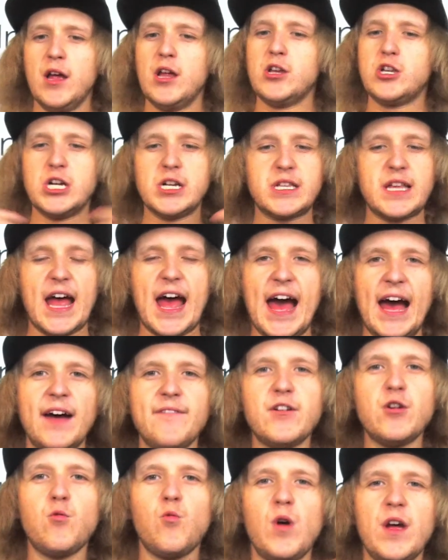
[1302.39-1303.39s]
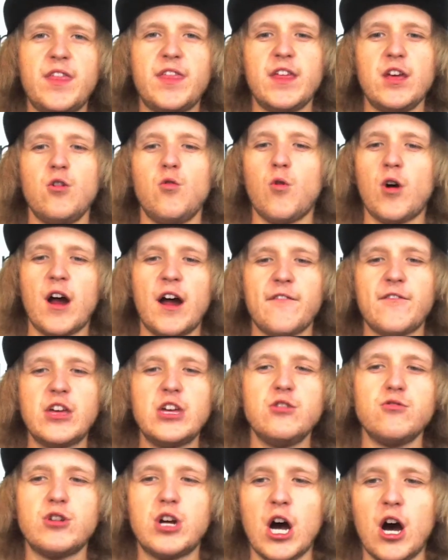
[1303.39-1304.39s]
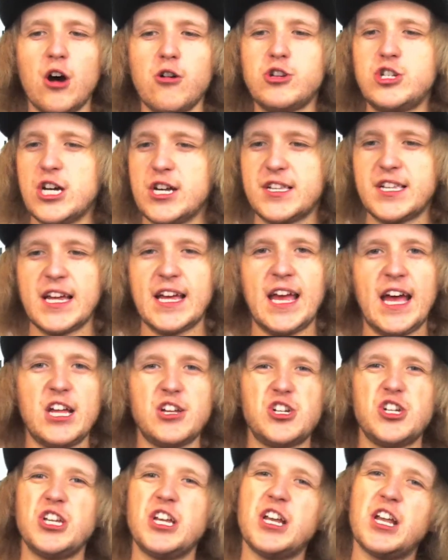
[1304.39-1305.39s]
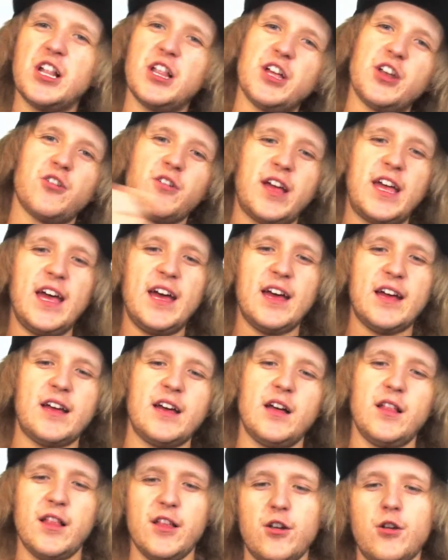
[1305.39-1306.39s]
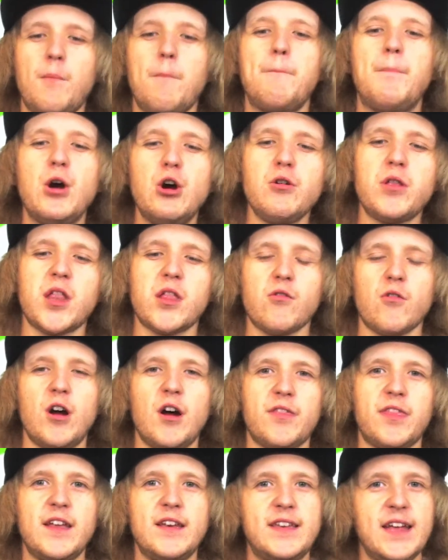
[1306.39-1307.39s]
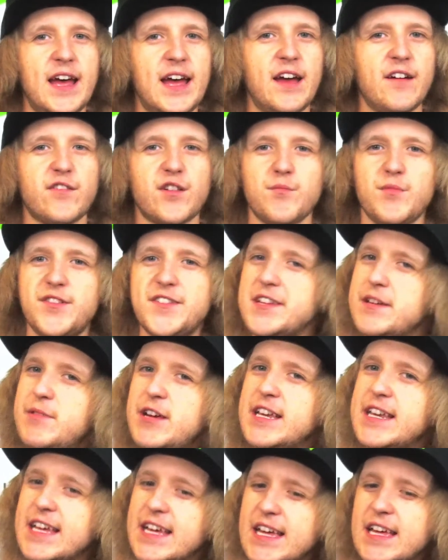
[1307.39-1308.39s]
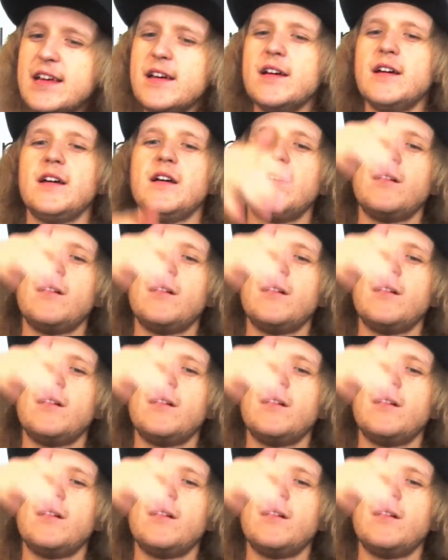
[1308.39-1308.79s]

Just have it with you wherever you go, just in case you need a little kick, a little boost throughout the day of some CBD.